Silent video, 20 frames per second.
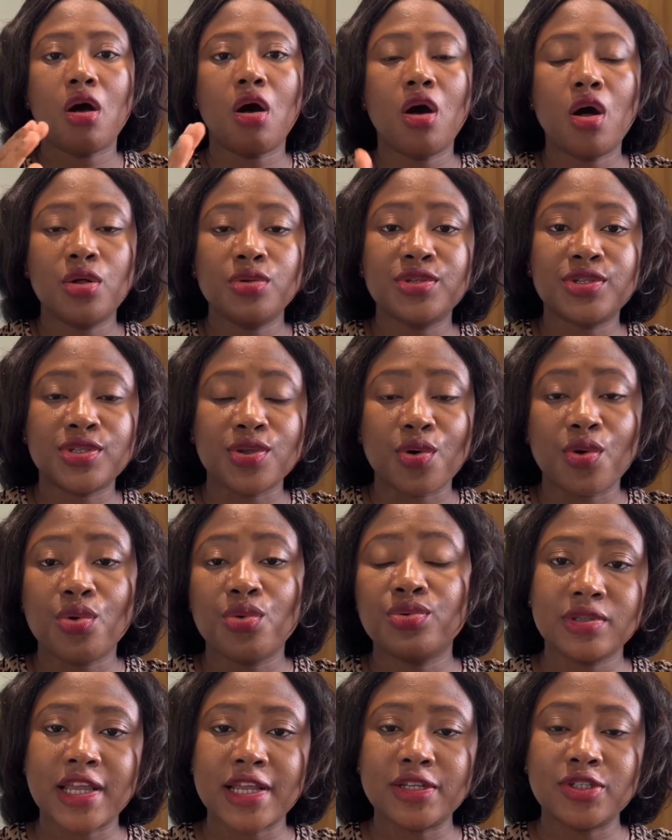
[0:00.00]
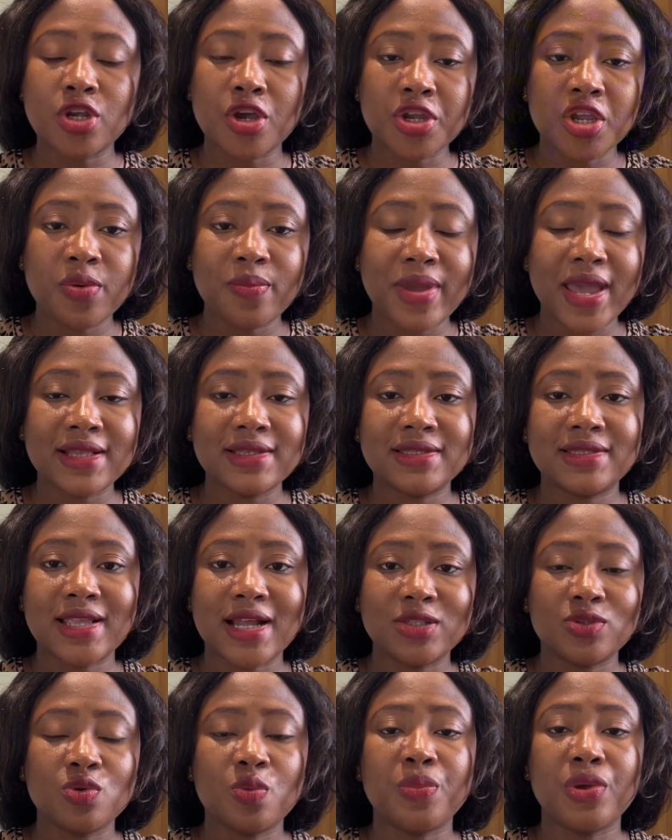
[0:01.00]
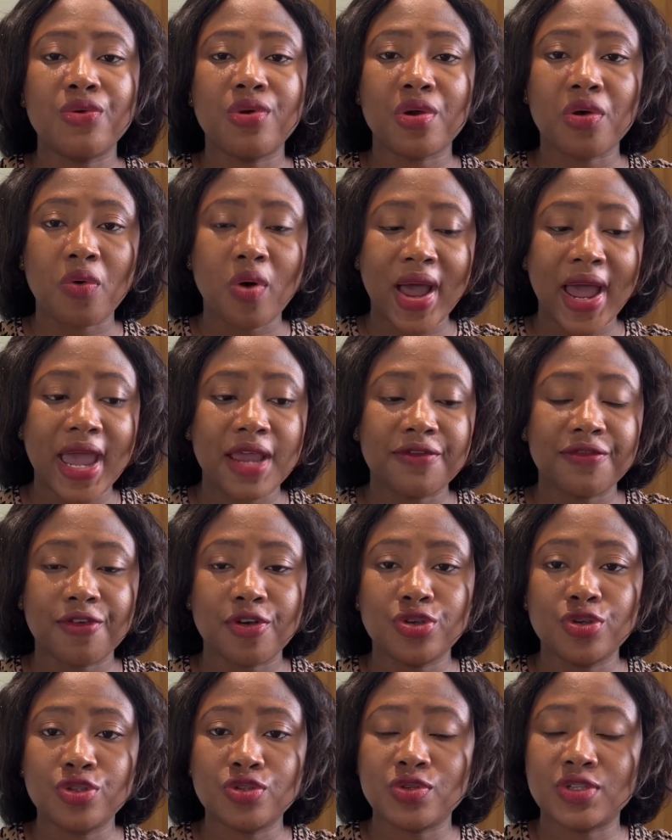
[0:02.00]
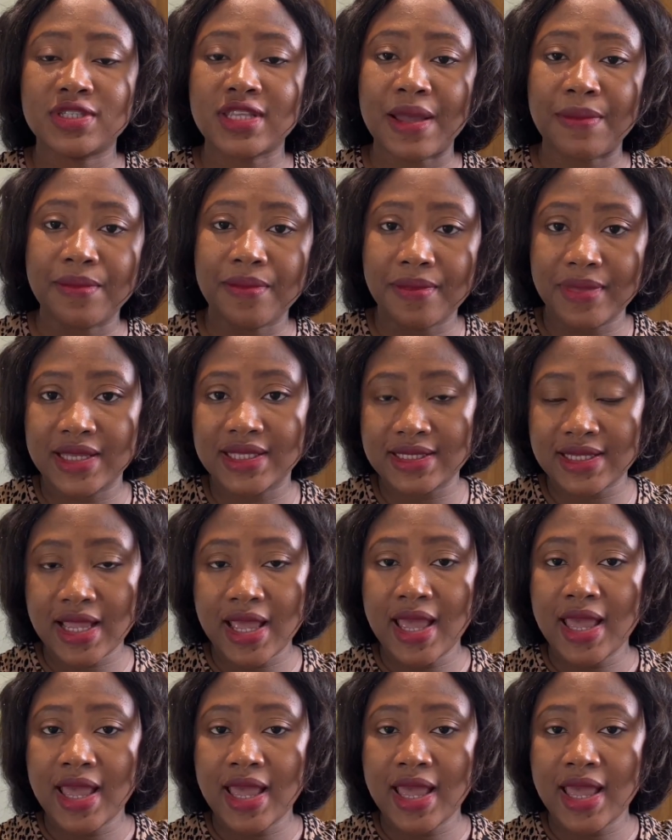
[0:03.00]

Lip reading: Also, the documents that will be required for you to submit